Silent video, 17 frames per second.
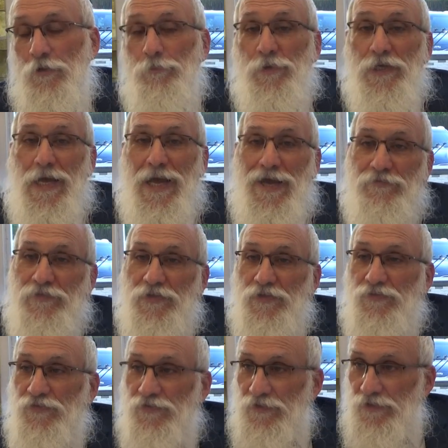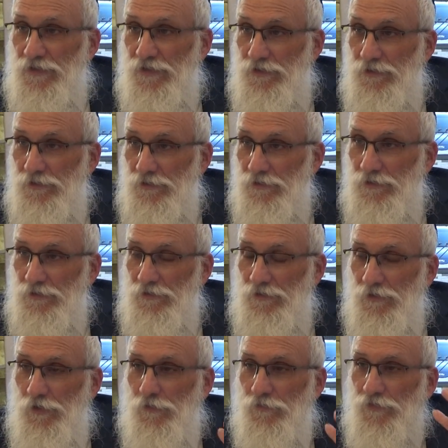But obviously,
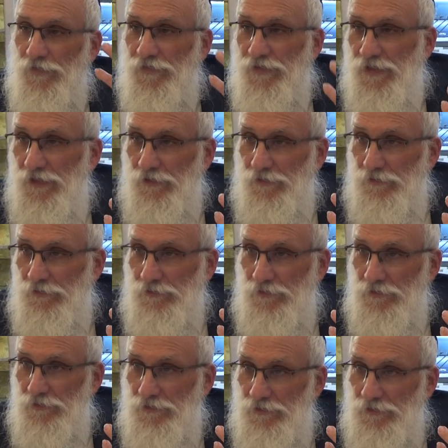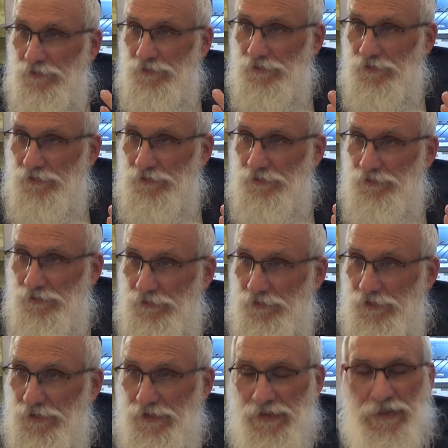over there,
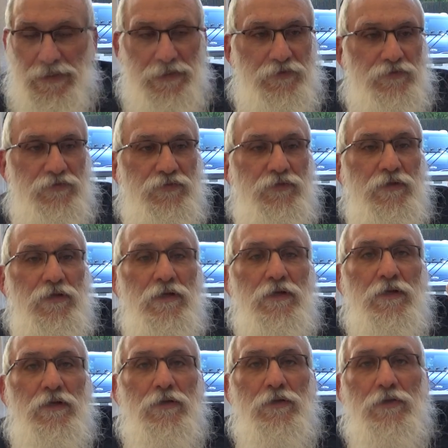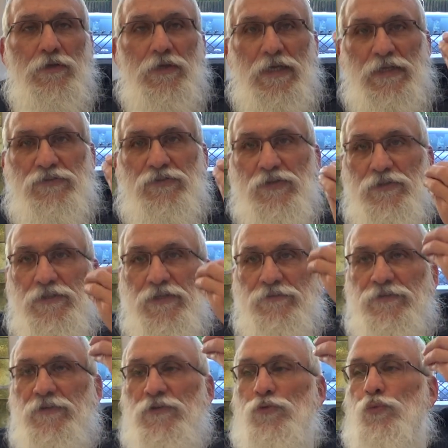it's a
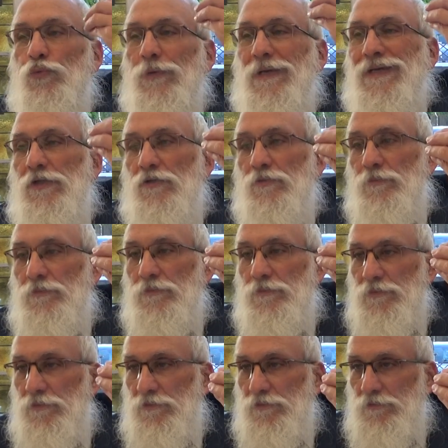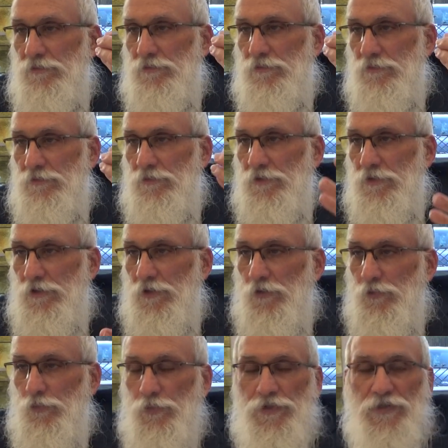different realm.
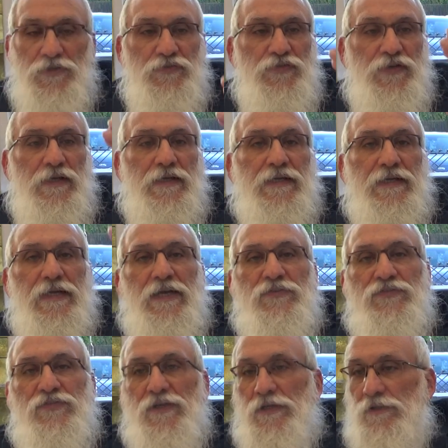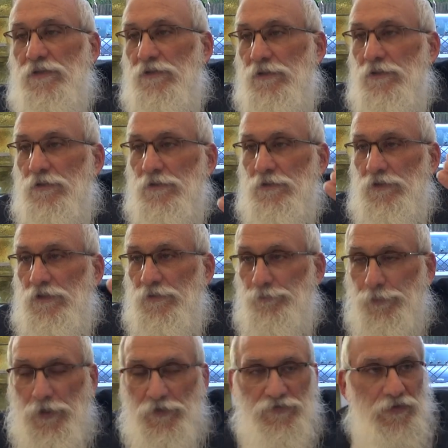When you say chesed,
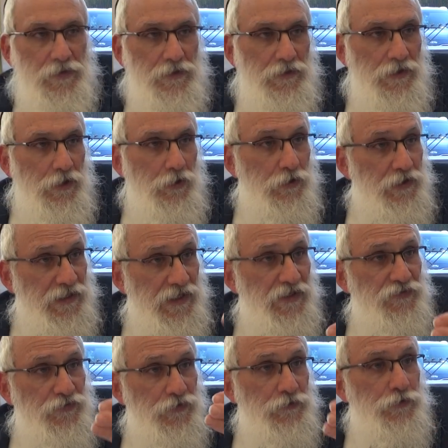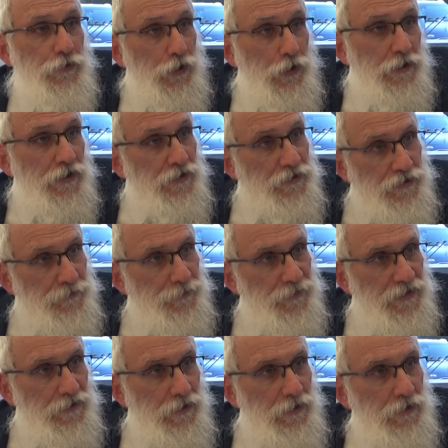in Pasach Leo, chesed roya
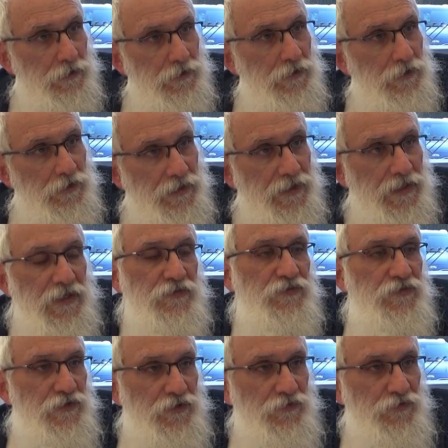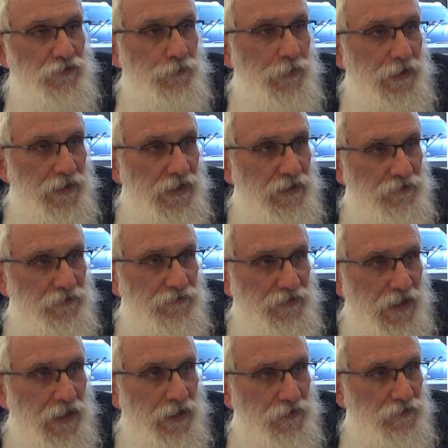yamina, chesed is the right hand
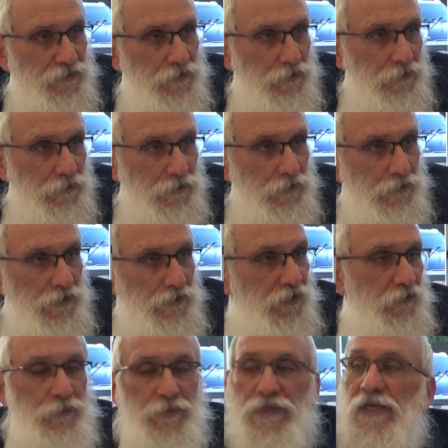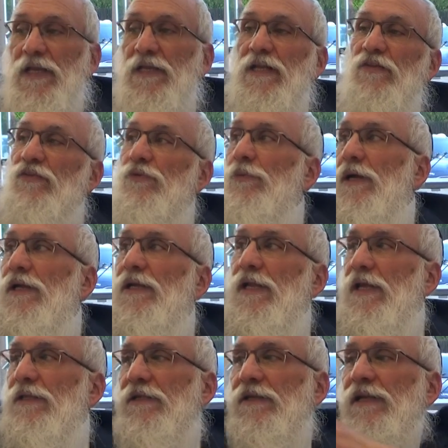of God. It doesn't mean God has a right
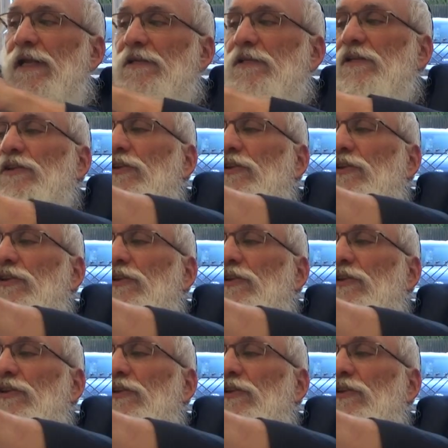hand and on it